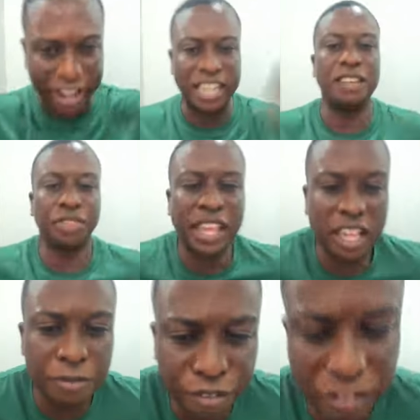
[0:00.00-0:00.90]
Go ahead and
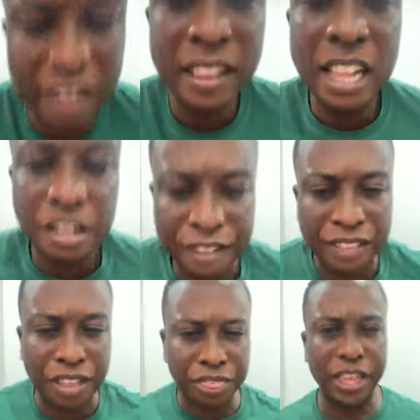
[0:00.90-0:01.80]
thank him for that.
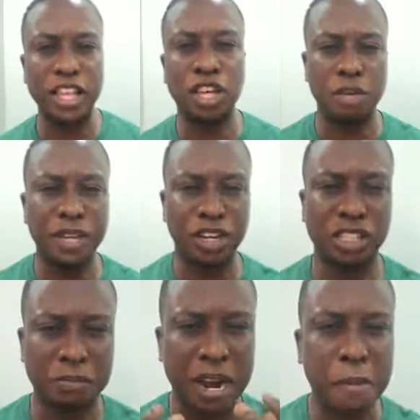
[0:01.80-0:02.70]
Father, thank you
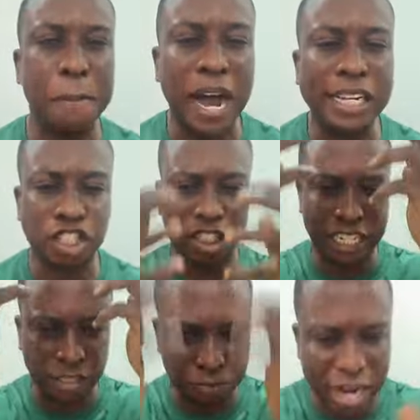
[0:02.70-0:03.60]
because my path
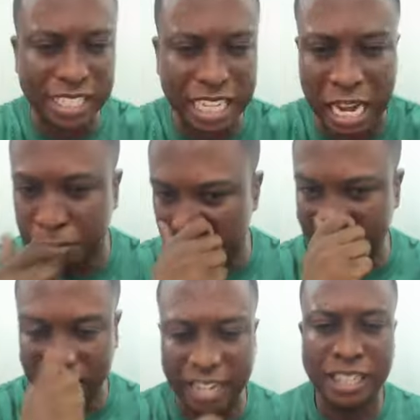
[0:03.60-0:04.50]
shines brighter and
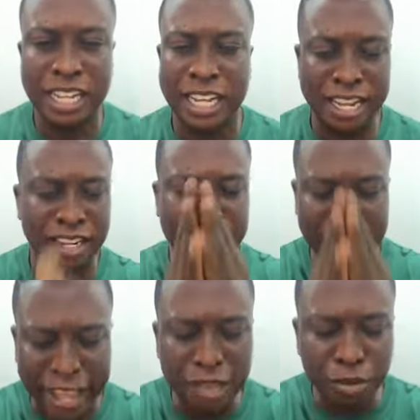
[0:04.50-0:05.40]
brighter. In the
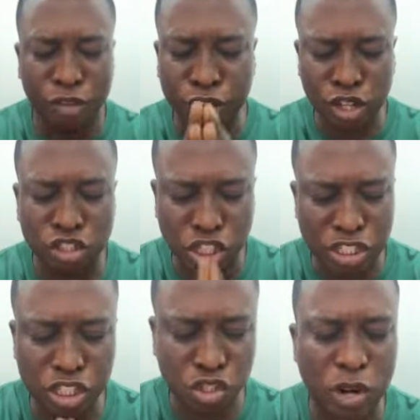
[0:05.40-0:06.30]
name of the Lord
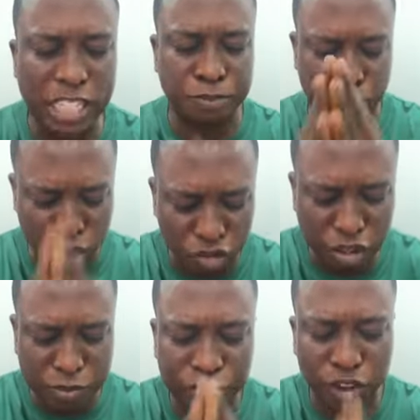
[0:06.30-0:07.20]
Jesus Christ,
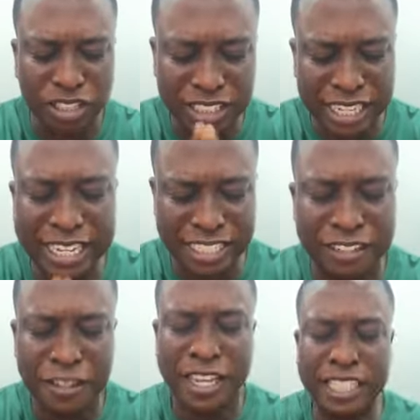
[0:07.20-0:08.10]
Proverbs 4
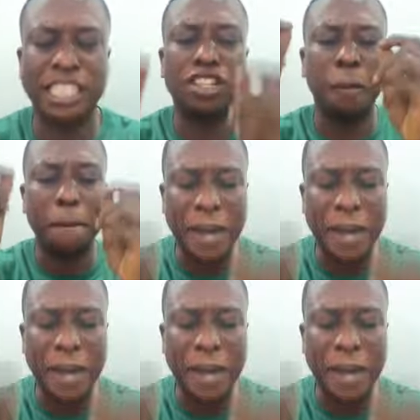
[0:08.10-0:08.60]
says, He said, The